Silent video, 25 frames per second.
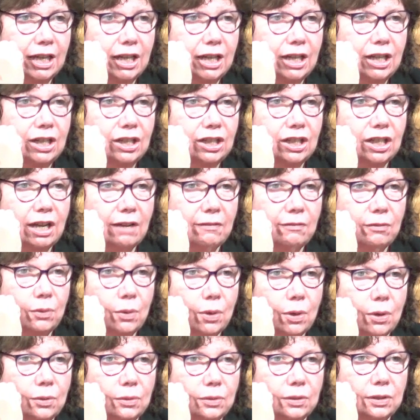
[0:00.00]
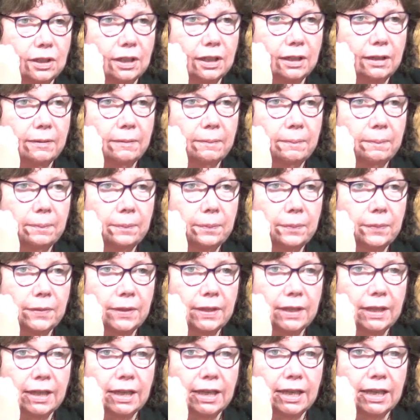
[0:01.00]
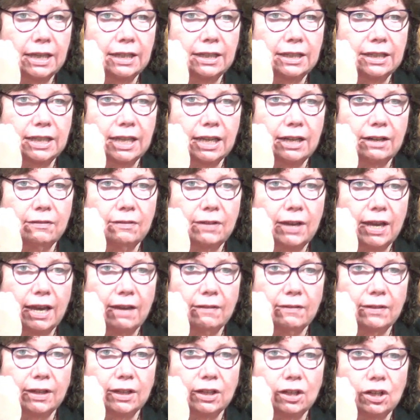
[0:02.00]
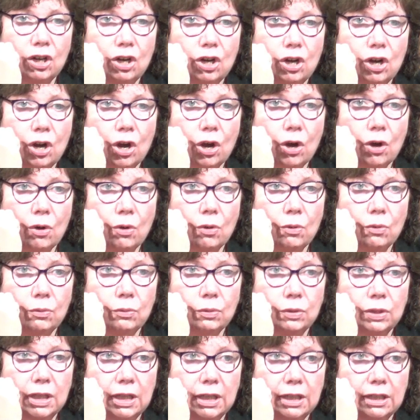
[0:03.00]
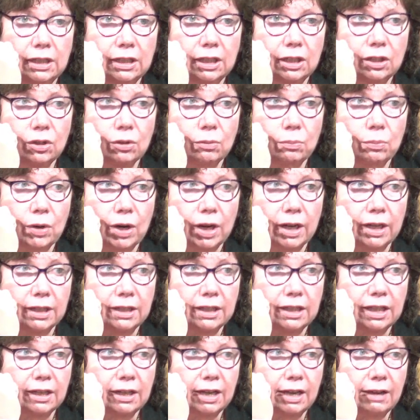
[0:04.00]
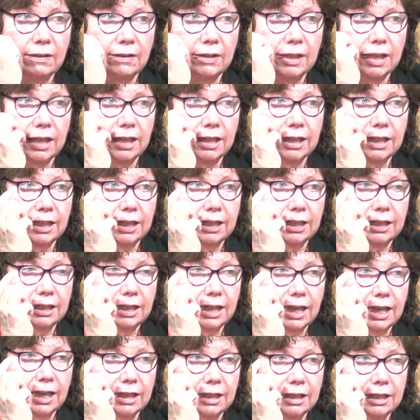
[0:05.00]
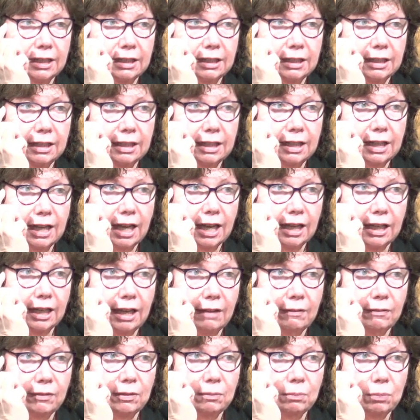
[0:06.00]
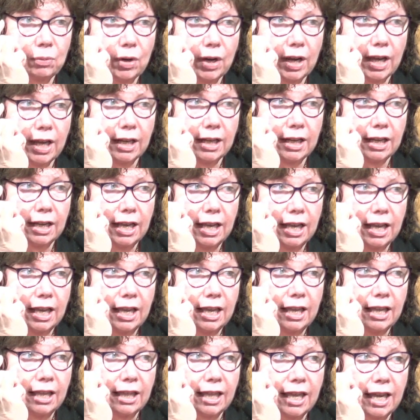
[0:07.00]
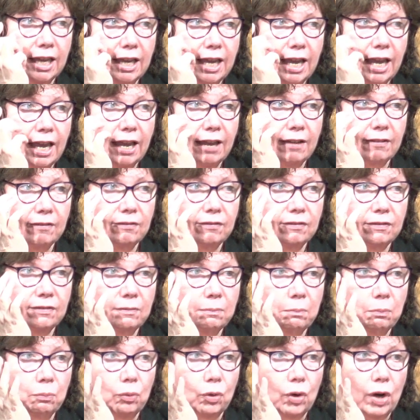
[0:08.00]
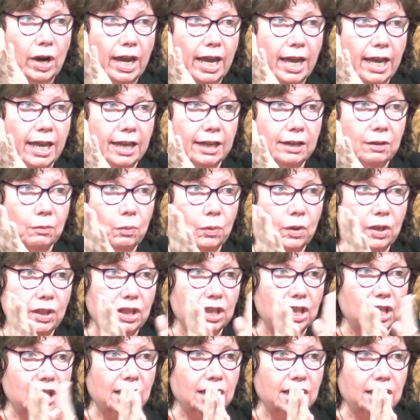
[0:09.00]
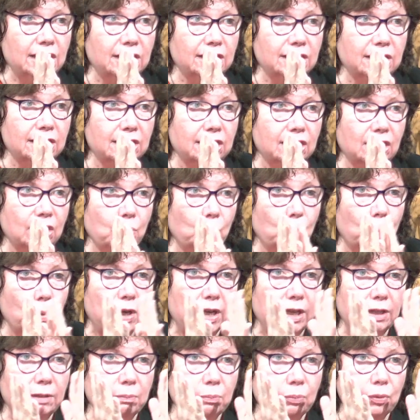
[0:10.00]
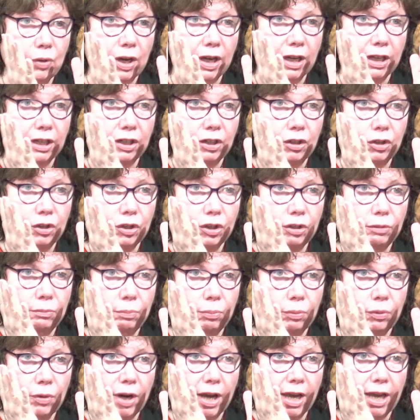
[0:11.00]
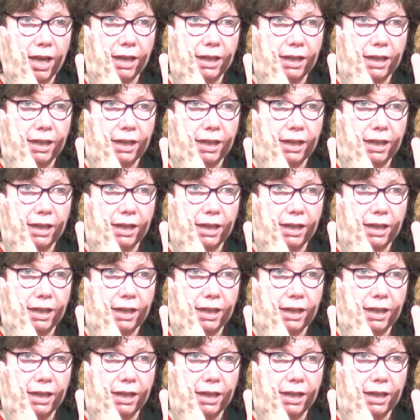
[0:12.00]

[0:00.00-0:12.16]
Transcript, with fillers: Shavuot, instead of having no yeast in your bread, instead of having that, that unleavened bread, they have bread with yeast, wheat bread, good bread.